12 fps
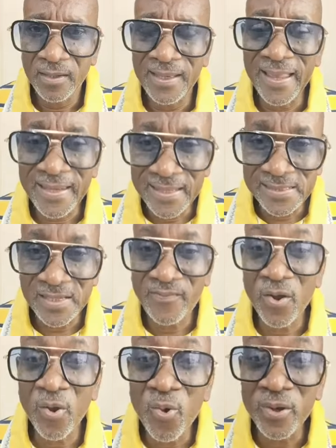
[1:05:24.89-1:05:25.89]
Ladies, if
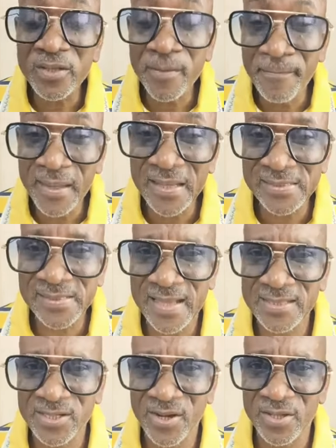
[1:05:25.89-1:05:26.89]
you're going to minister
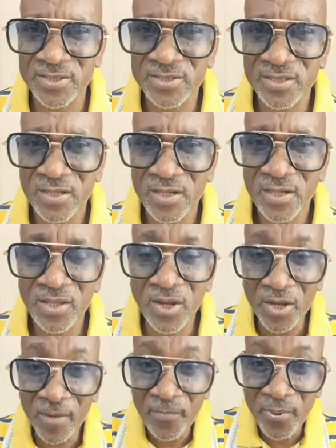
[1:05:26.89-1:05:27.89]
at church, you're
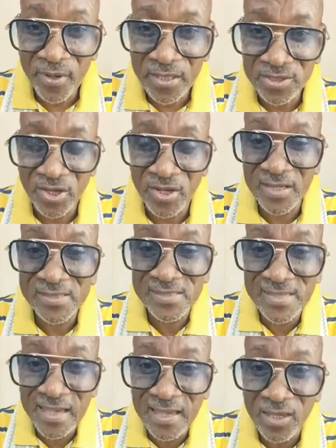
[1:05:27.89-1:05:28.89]
going to preach, you're going to
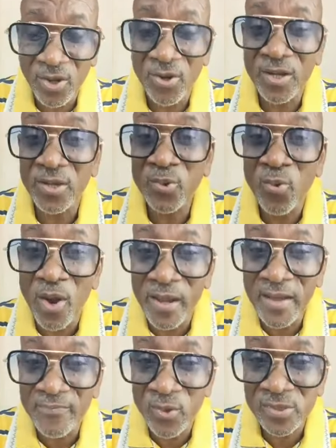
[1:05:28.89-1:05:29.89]
sing, you're going to do
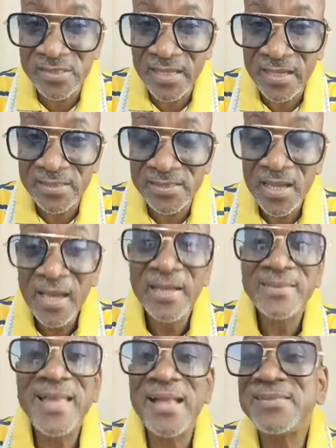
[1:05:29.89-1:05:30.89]
any of those things.
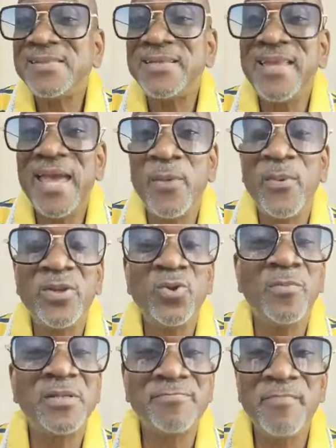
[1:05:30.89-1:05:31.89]
That's the day when you
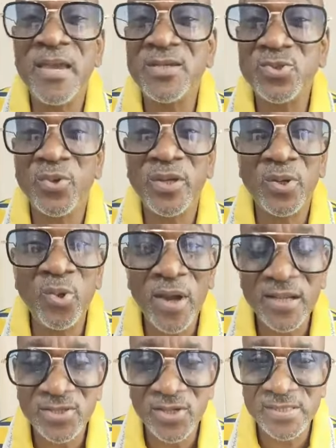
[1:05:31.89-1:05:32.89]
must make sure you look
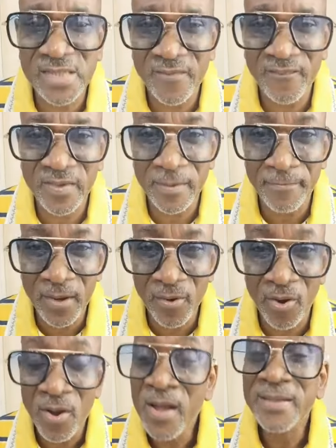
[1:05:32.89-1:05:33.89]
at yourself in the
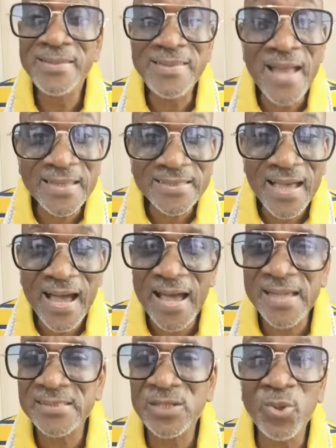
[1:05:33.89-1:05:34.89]
mirror, not
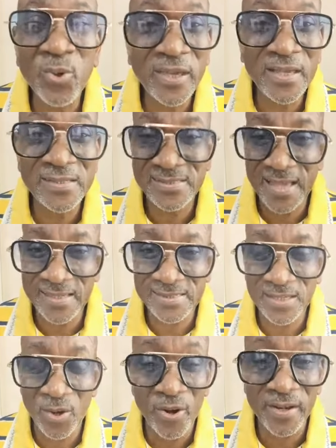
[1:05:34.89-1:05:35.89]
as looking
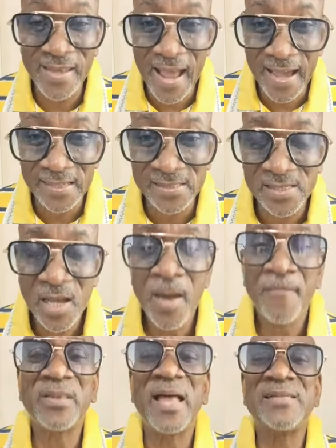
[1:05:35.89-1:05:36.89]
sexy or nice,
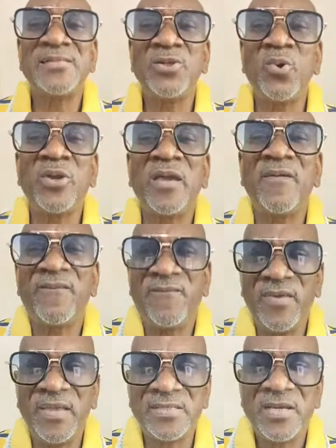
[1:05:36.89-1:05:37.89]
but as looking
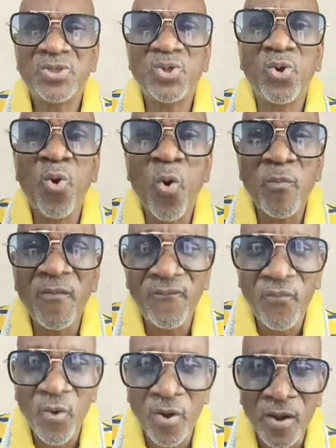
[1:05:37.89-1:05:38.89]
fit to go
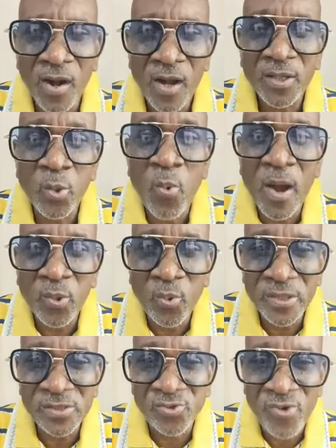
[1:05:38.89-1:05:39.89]
before the one
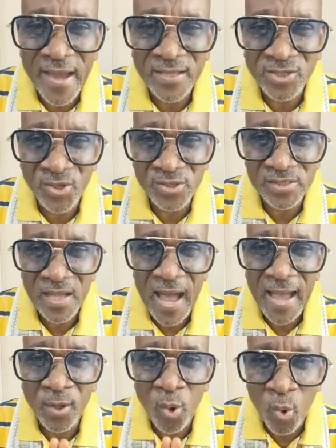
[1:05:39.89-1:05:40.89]
who is righteous
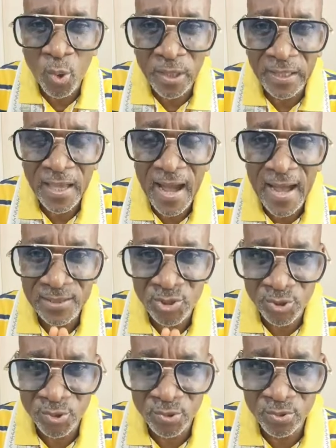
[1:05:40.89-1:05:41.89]
and holy and
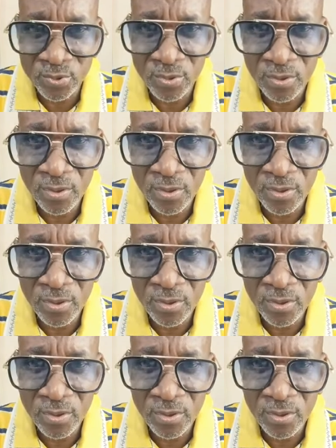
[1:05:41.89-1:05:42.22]
true.